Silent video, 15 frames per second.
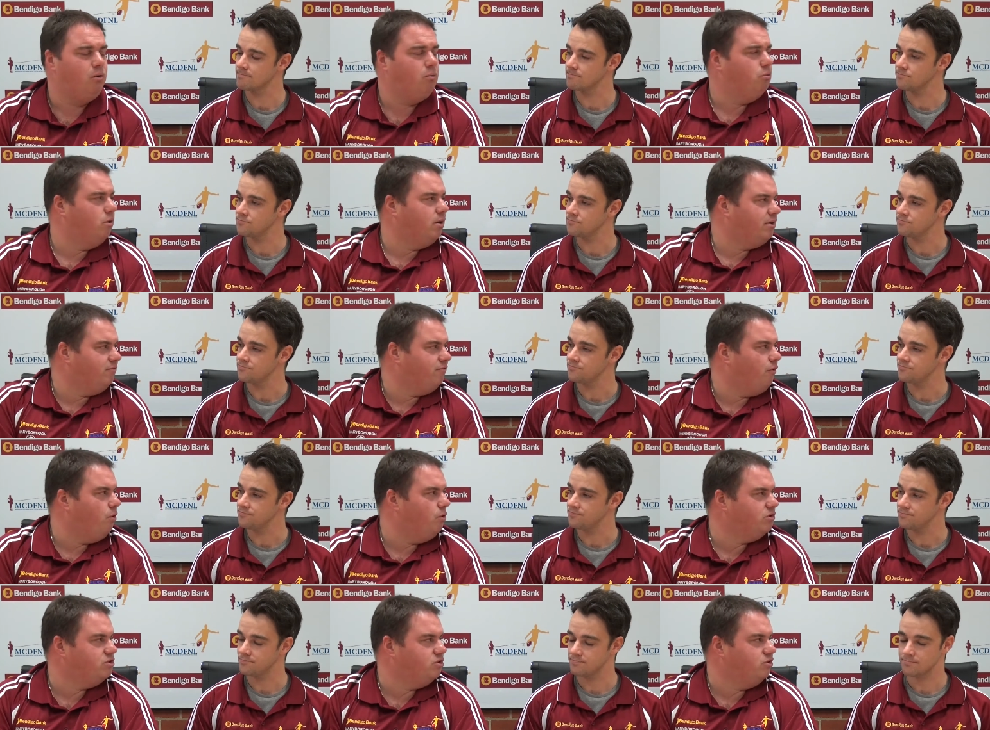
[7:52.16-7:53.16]
Speaker 1: looking
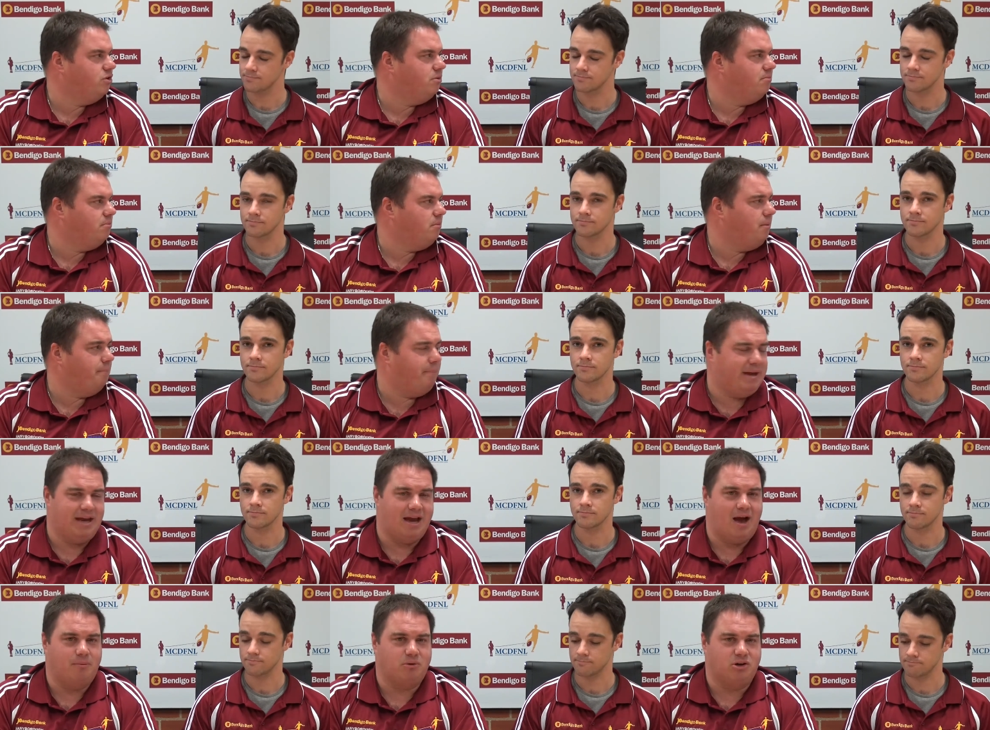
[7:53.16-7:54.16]
forward to them
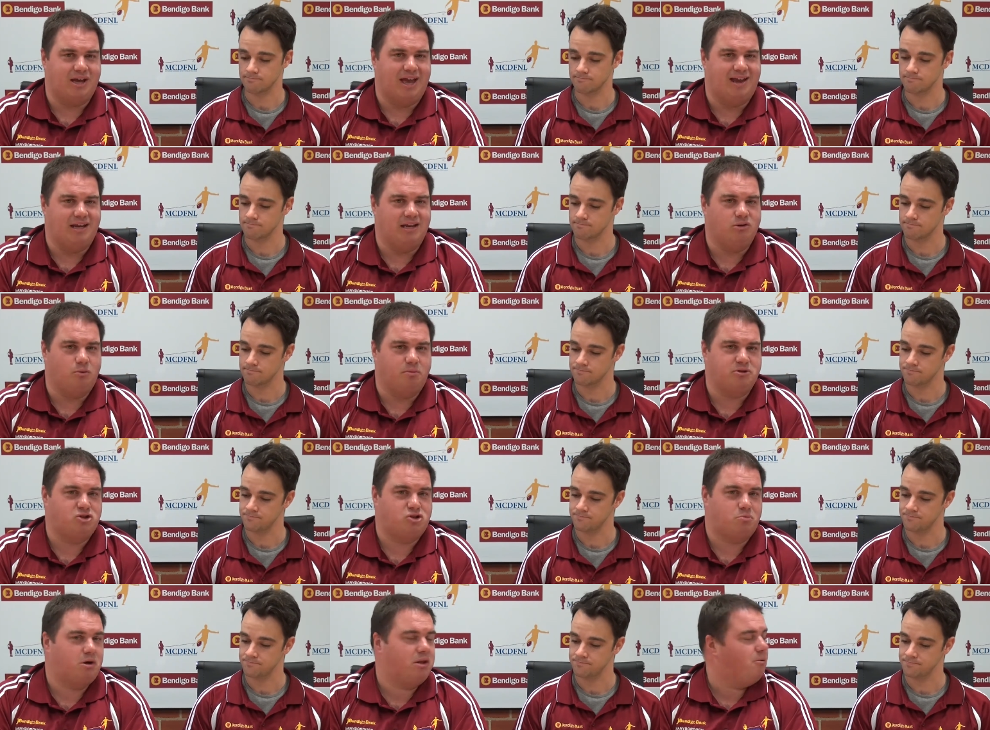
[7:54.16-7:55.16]
being able to get into a
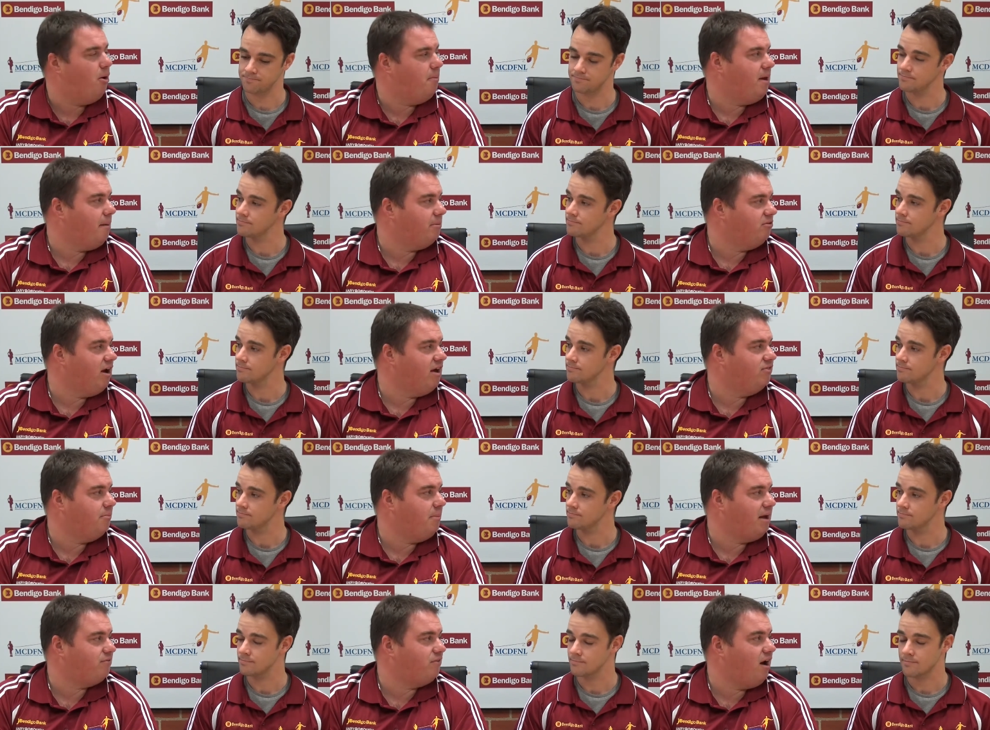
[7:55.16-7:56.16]
position where they might be able to raise the
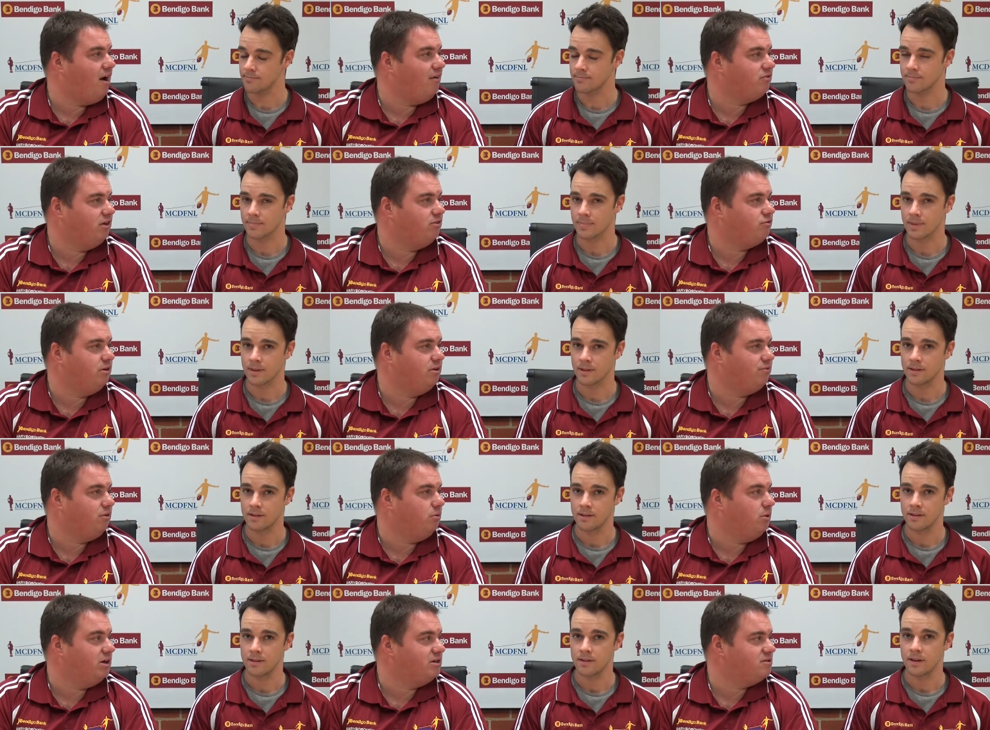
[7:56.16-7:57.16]
bat for half century in a
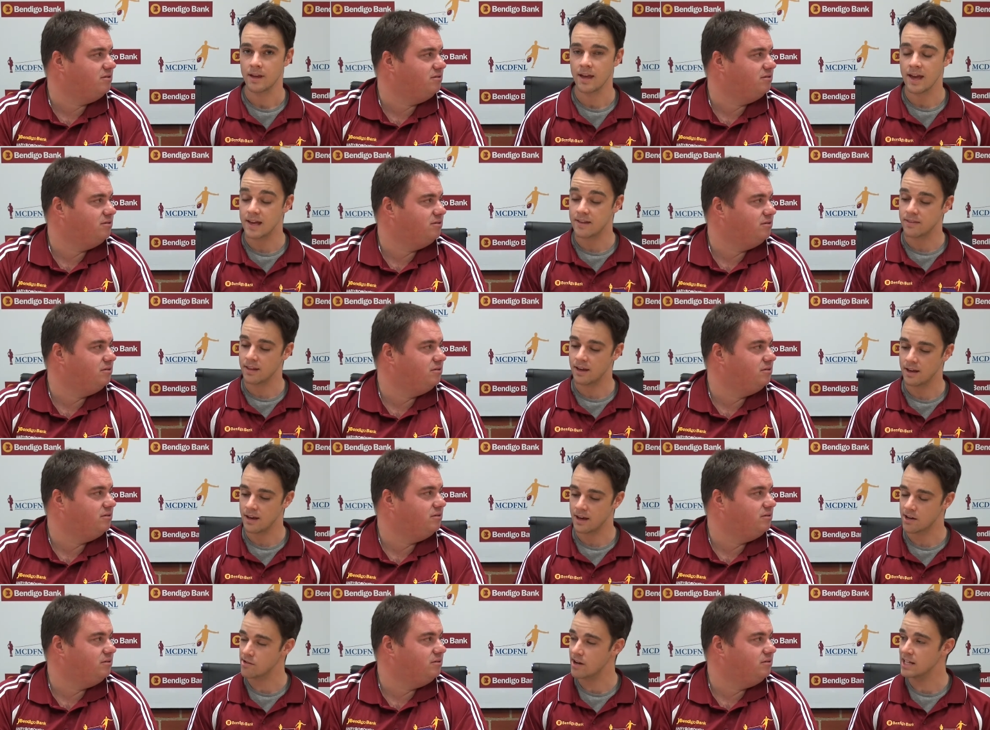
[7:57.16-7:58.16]
few weeks. Yeah, and the
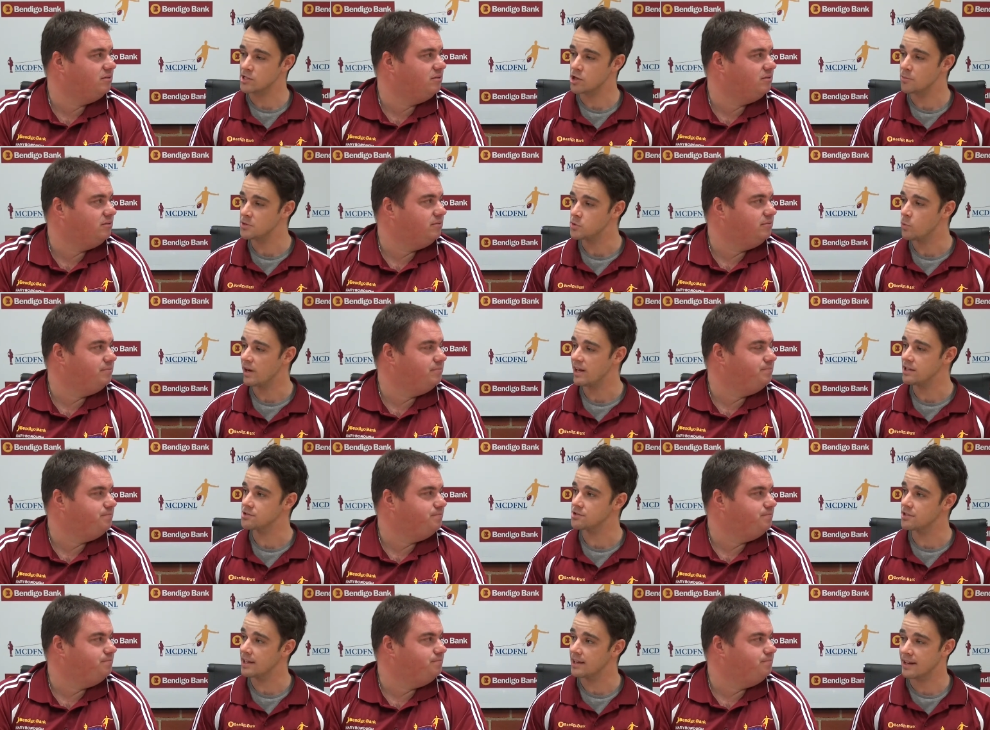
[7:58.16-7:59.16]
uh, Grasshoppers winning
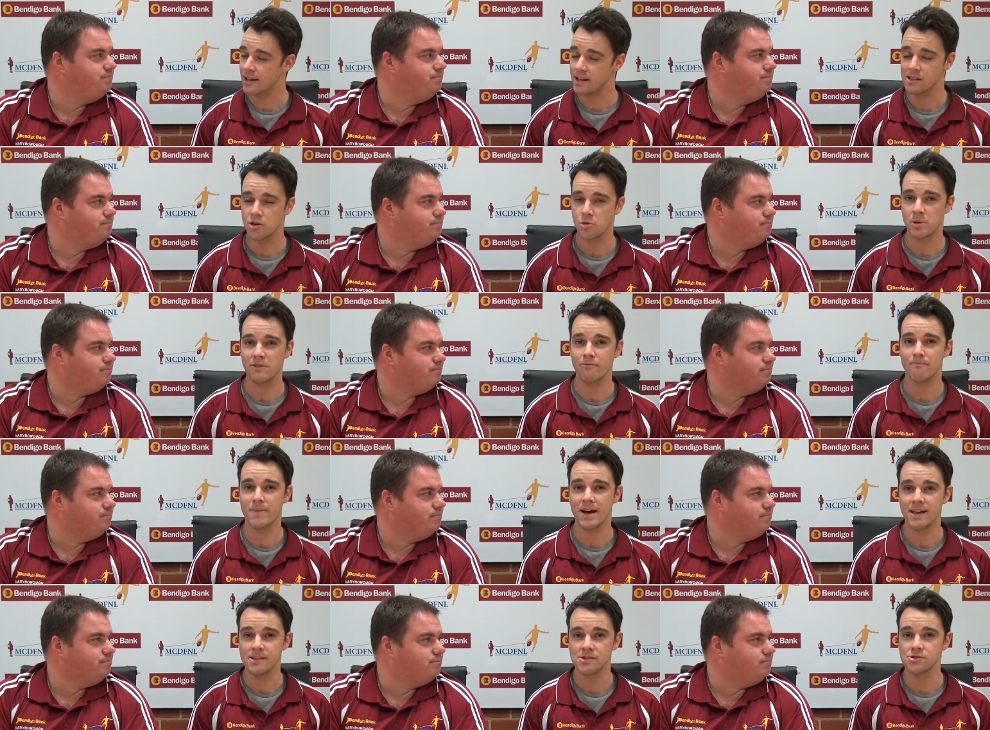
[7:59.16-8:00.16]
streak getting a little bit of
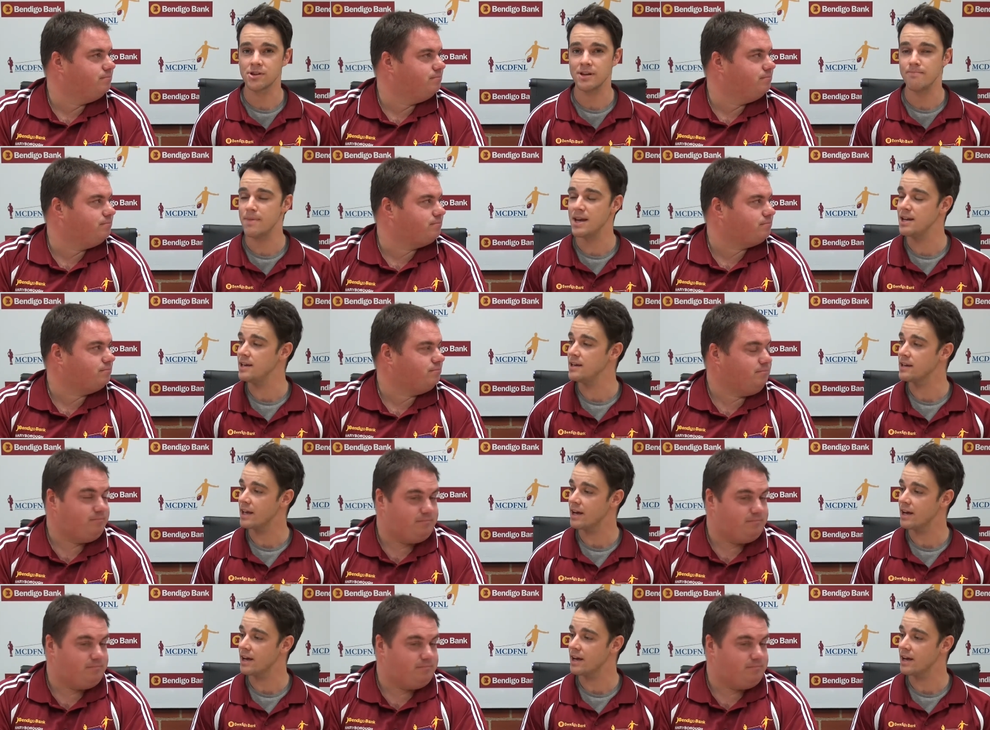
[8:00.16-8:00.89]
Speaker 2: mainstream media